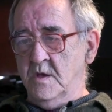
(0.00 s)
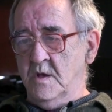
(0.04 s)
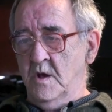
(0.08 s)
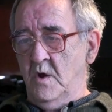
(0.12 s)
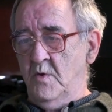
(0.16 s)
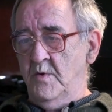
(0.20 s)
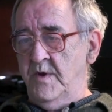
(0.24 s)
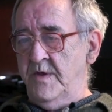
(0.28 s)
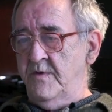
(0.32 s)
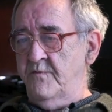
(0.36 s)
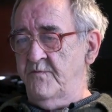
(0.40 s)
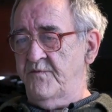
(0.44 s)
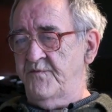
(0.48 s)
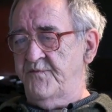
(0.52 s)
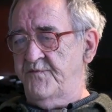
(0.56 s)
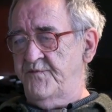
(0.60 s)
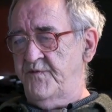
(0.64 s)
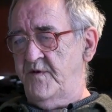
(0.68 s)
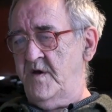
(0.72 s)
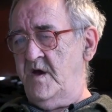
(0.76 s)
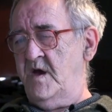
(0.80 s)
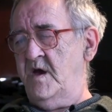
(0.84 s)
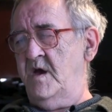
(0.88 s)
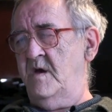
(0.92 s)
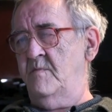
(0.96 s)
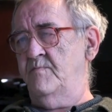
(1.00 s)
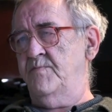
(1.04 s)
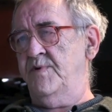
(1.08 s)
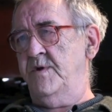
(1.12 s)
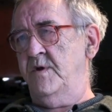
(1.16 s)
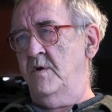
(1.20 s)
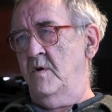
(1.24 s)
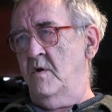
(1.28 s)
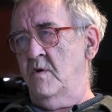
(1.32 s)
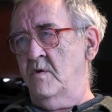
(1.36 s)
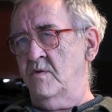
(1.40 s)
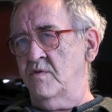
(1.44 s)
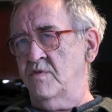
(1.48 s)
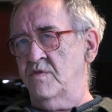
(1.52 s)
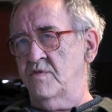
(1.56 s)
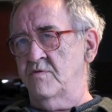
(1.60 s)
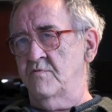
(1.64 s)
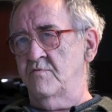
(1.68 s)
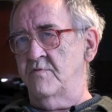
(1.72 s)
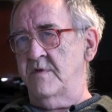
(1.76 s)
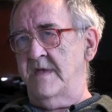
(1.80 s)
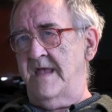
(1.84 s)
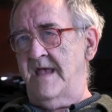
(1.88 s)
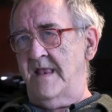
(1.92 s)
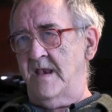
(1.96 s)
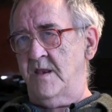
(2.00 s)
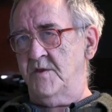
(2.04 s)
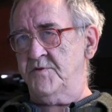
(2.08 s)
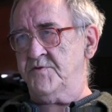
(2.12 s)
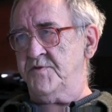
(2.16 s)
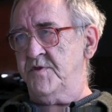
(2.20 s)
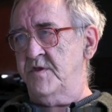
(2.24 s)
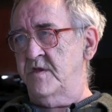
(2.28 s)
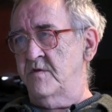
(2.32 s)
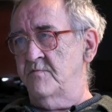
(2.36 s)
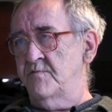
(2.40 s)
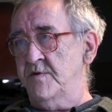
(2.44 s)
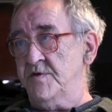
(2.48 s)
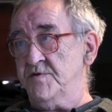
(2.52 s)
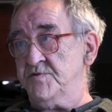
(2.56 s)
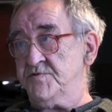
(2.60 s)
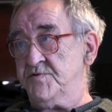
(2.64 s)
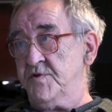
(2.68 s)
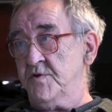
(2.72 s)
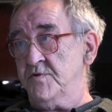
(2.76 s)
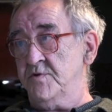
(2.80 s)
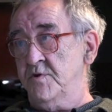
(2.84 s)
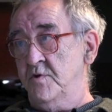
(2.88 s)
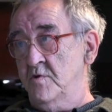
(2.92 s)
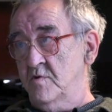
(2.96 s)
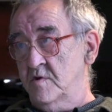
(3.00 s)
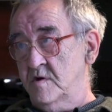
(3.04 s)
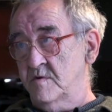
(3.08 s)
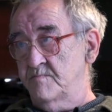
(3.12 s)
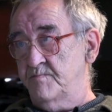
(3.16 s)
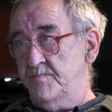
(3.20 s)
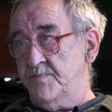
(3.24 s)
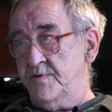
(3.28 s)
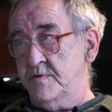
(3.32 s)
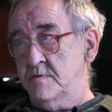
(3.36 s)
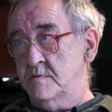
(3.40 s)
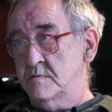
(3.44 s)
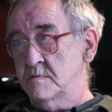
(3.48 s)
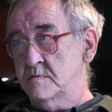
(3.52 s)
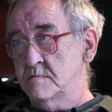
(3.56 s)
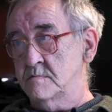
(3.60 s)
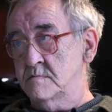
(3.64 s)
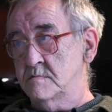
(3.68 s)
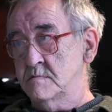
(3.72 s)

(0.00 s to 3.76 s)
going far beyond the reality of Eastern Europe.